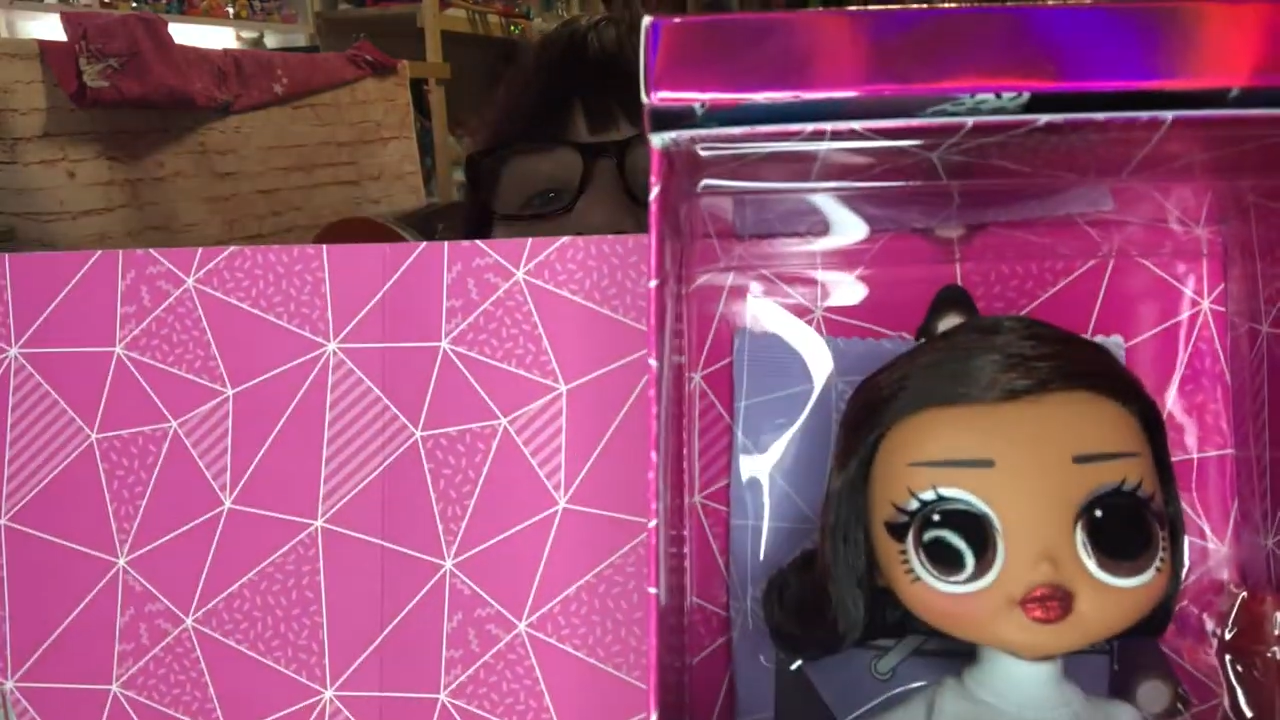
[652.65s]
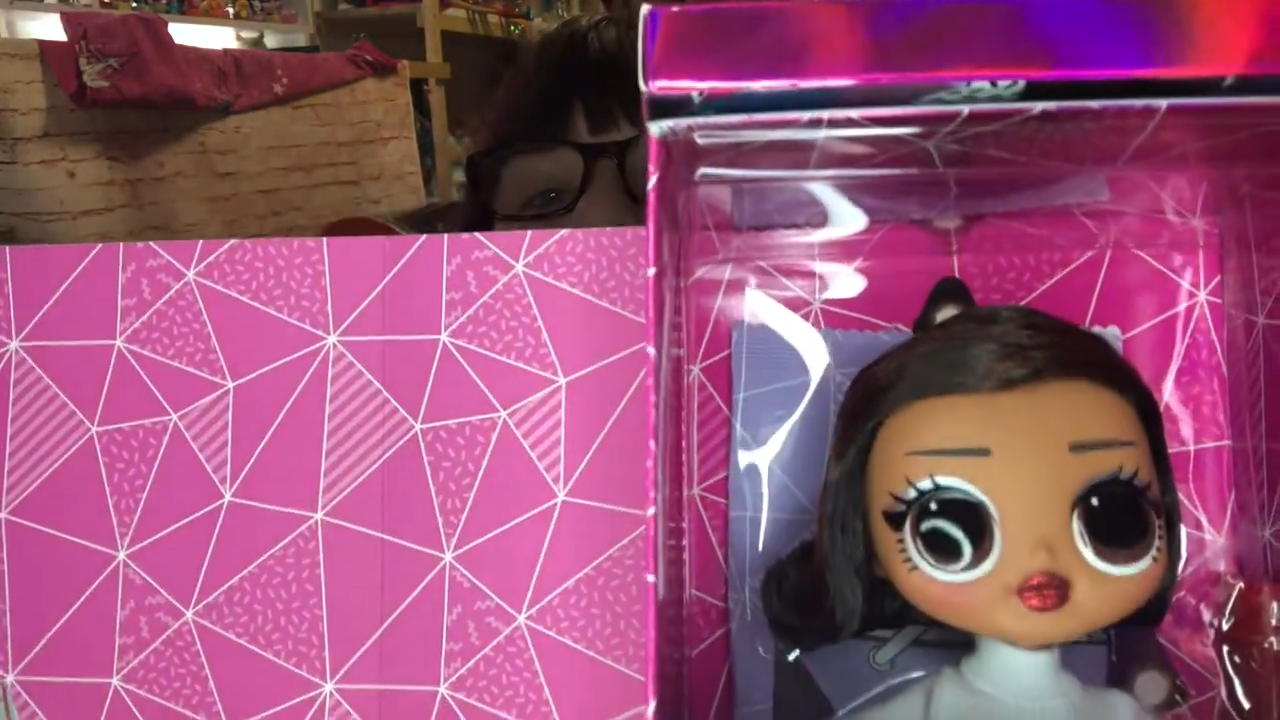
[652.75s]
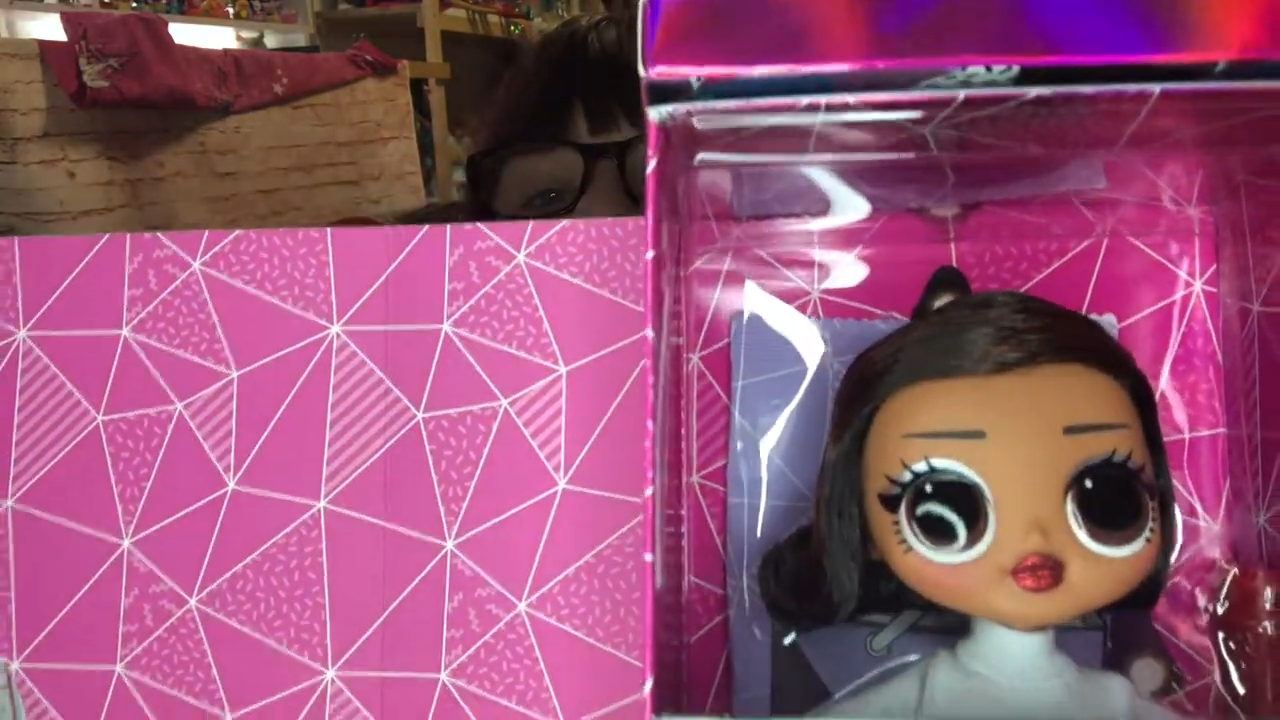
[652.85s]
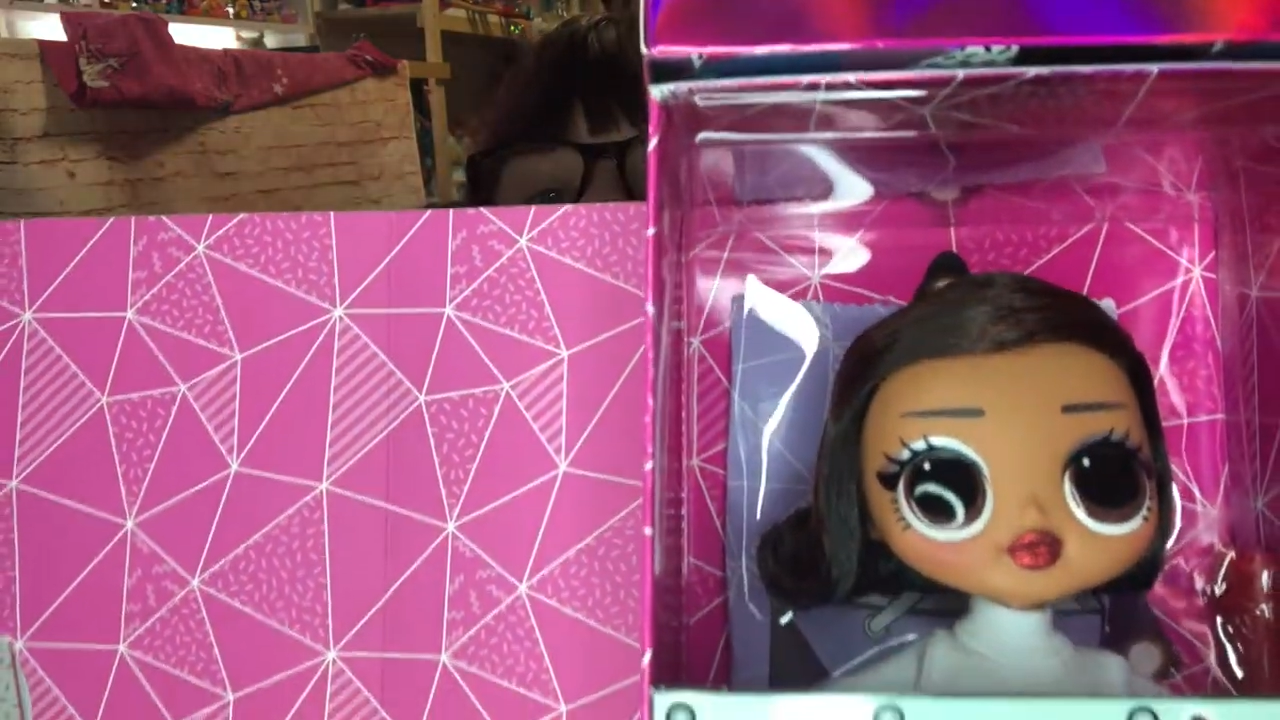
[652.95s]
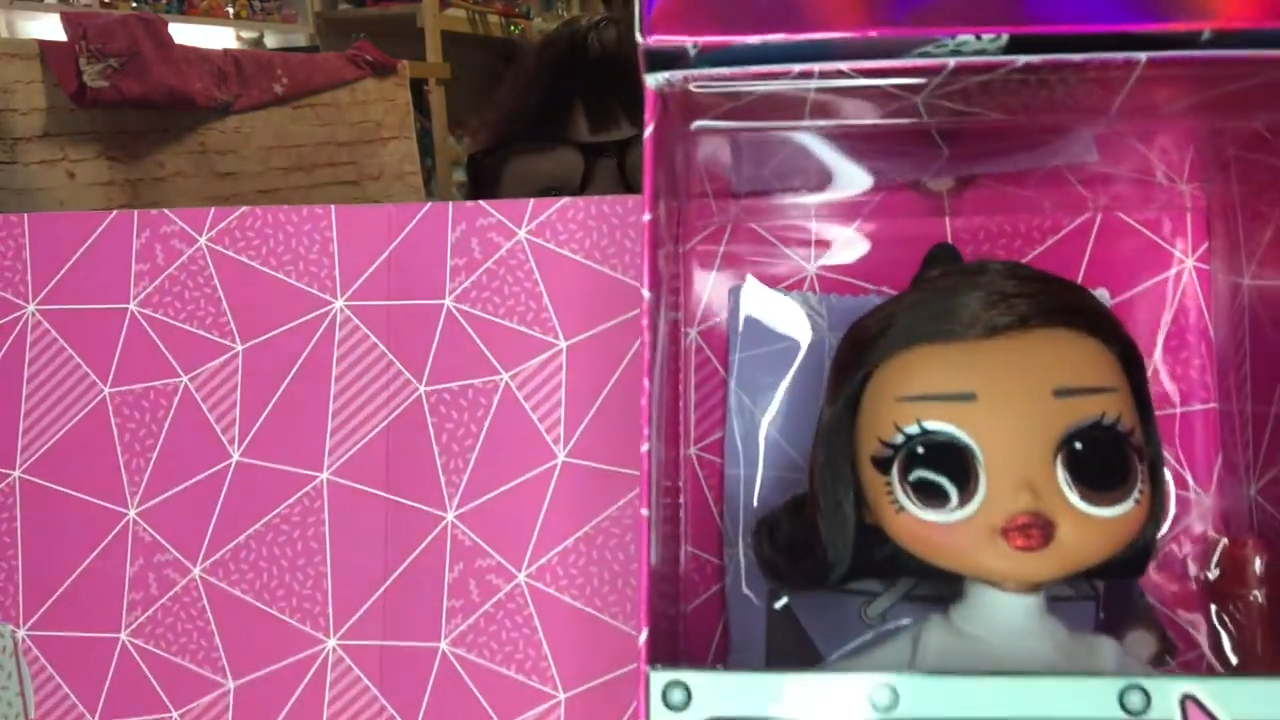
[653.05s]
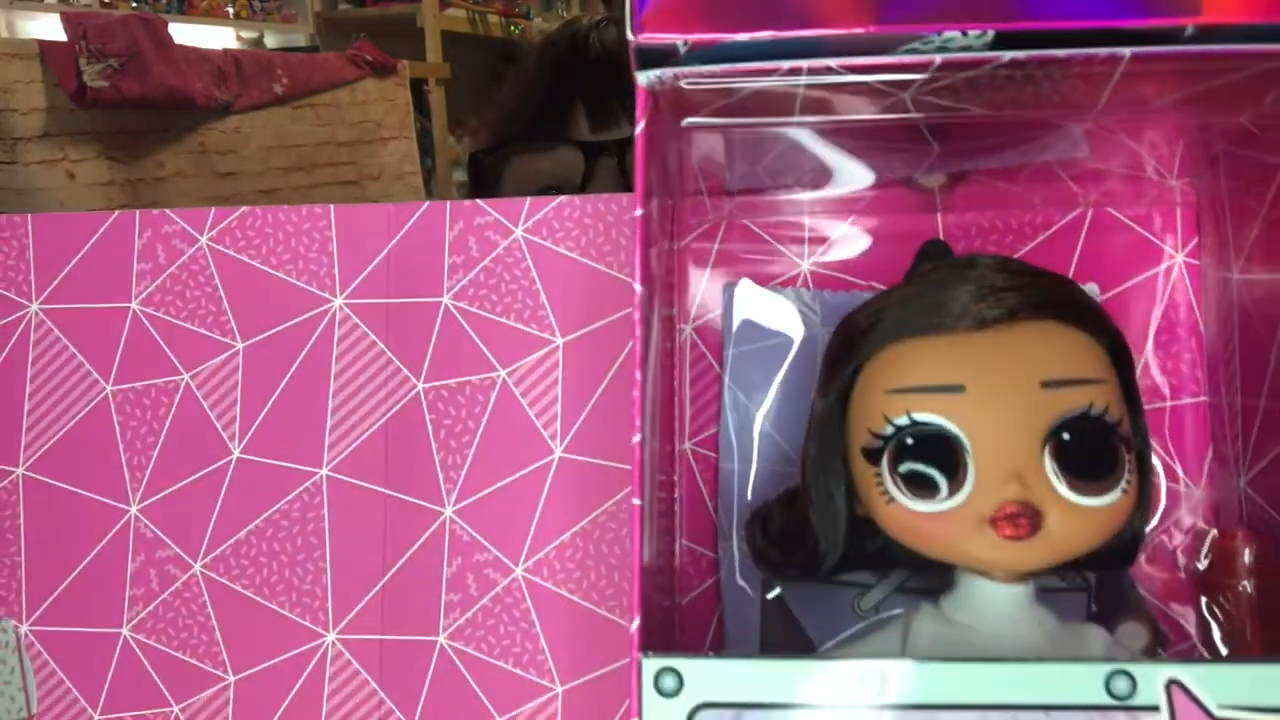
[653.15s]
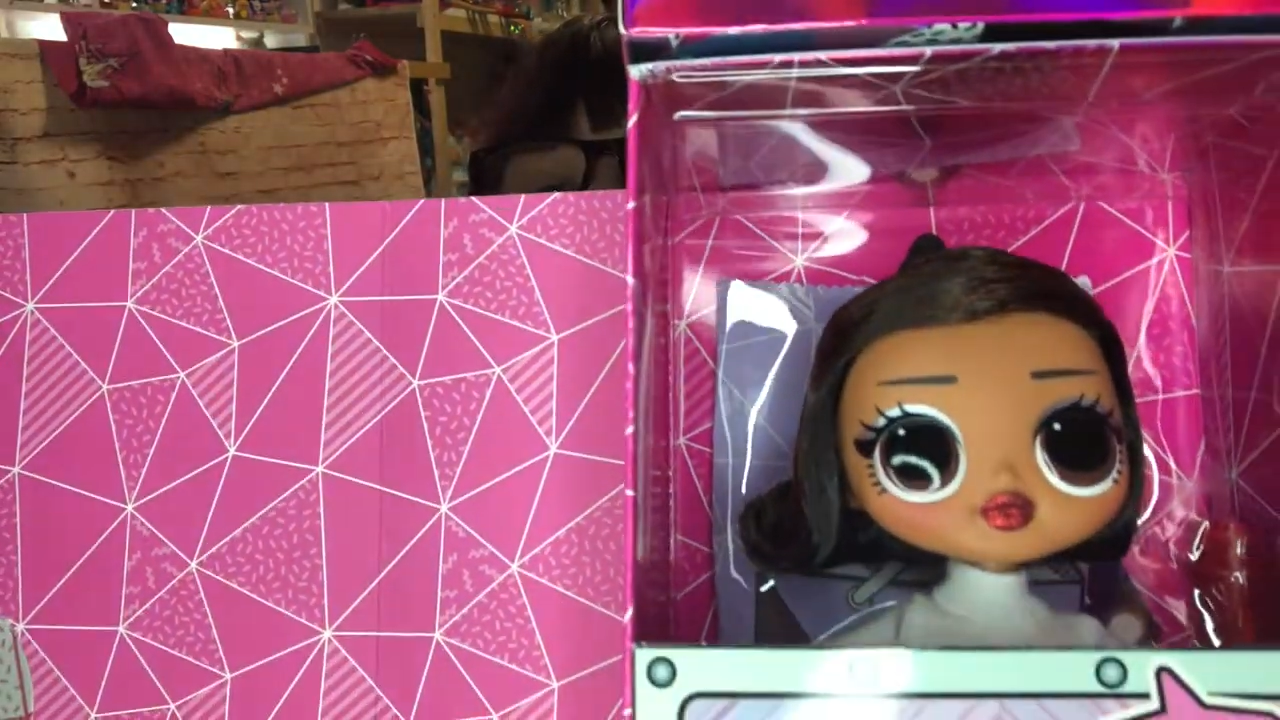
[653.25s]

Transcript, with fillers: Look at her